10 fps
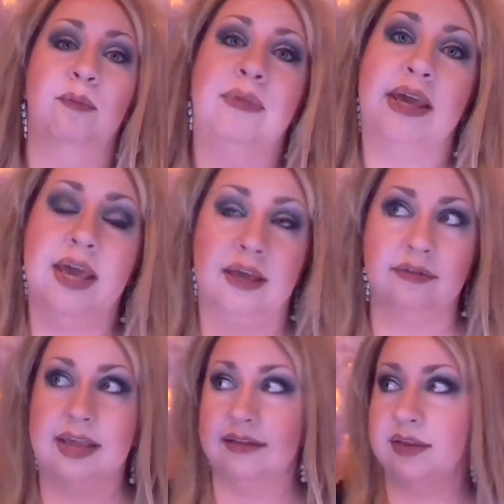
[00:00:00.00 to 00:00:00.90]
because
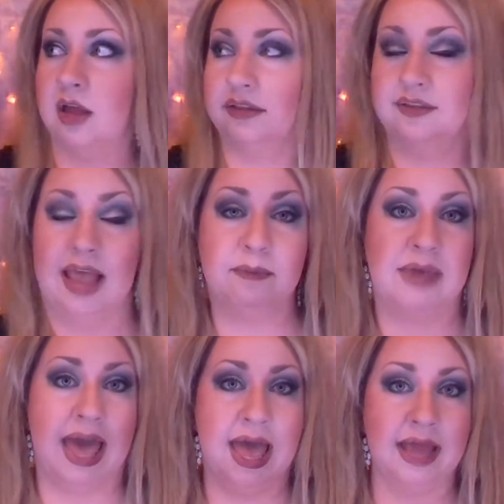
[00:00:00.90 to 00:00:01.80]
it's not the same
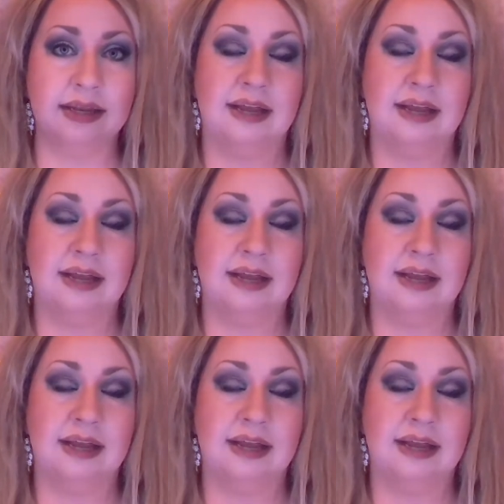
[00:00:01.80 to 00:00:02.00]
kind.